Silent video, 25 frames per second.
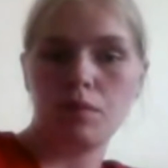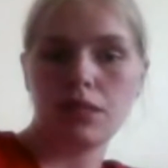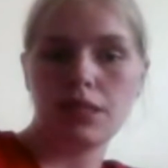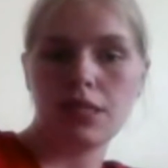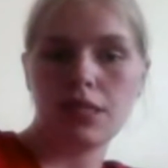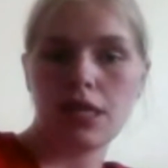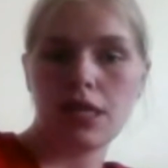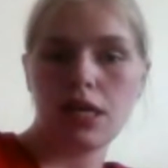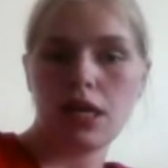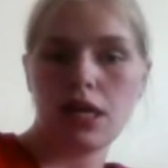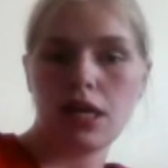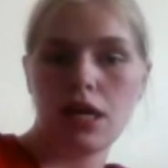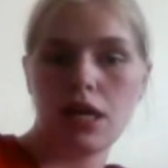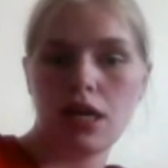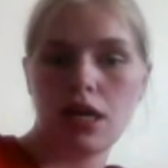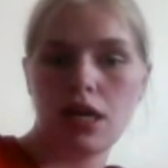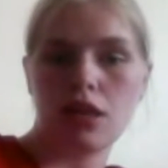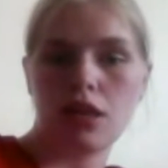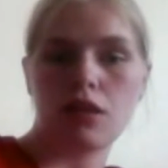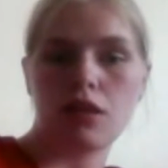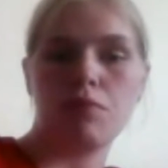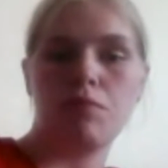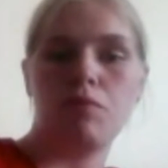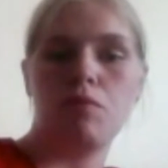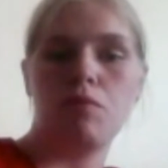C
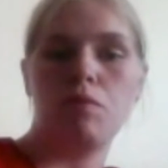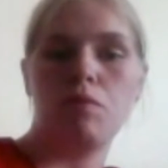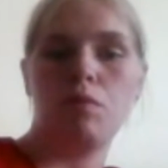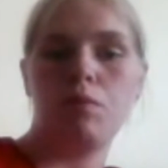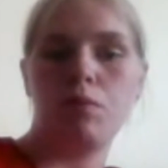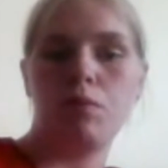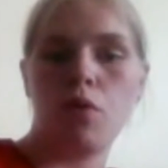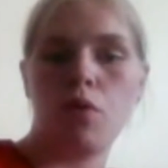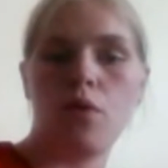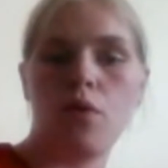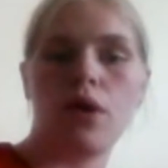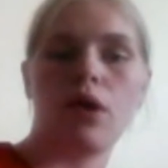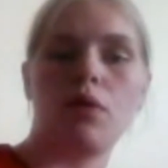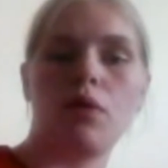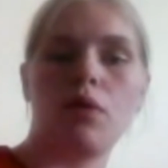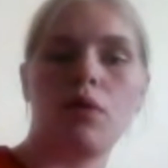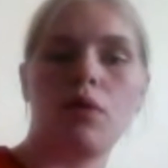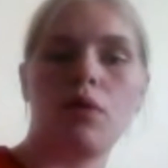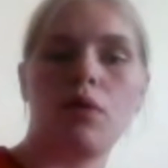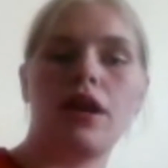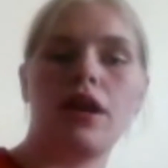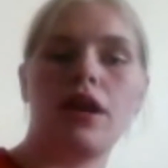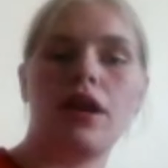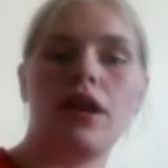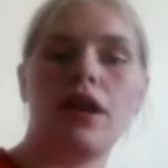is
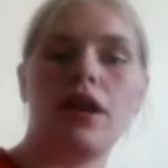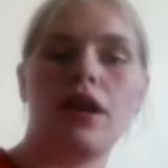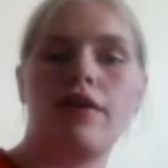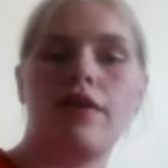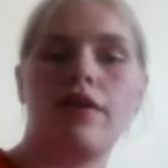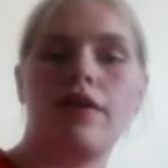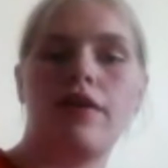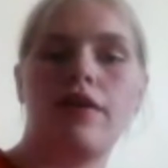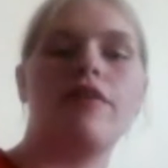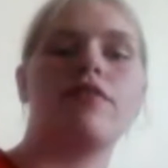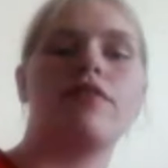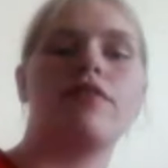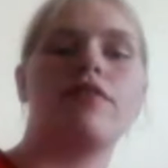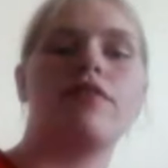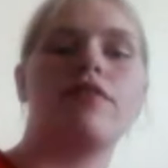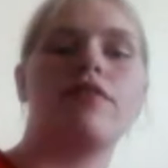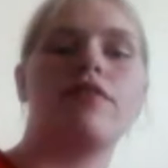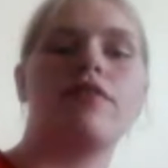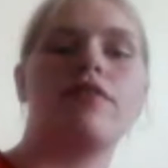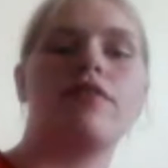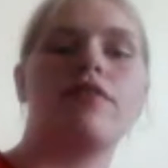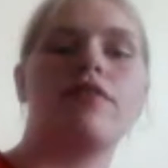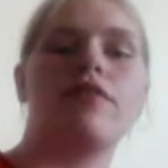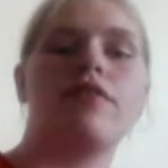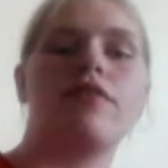0.195 and
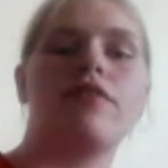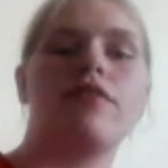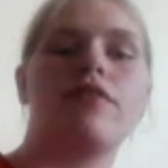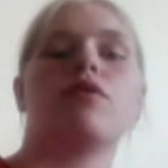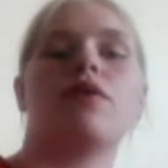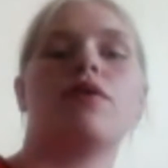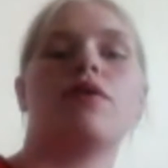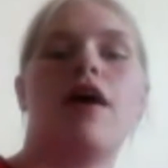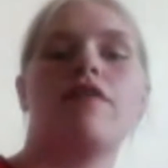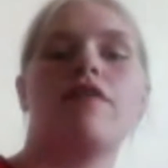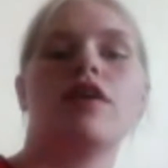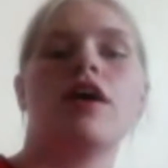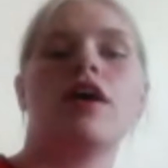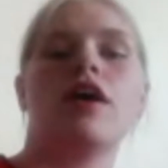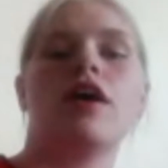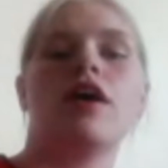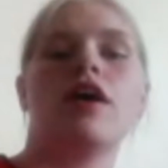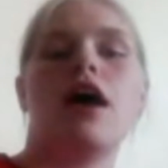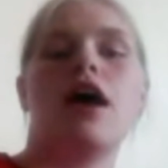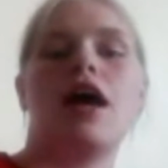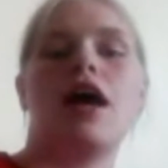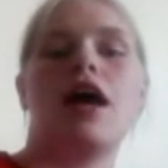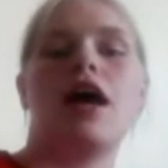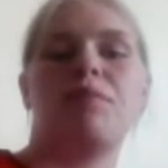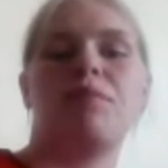
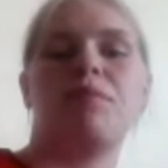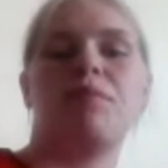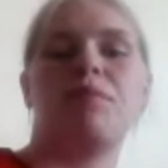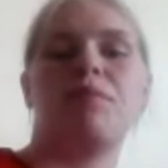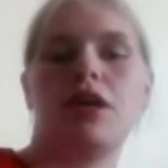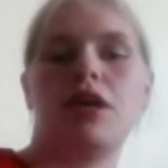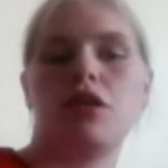0.315,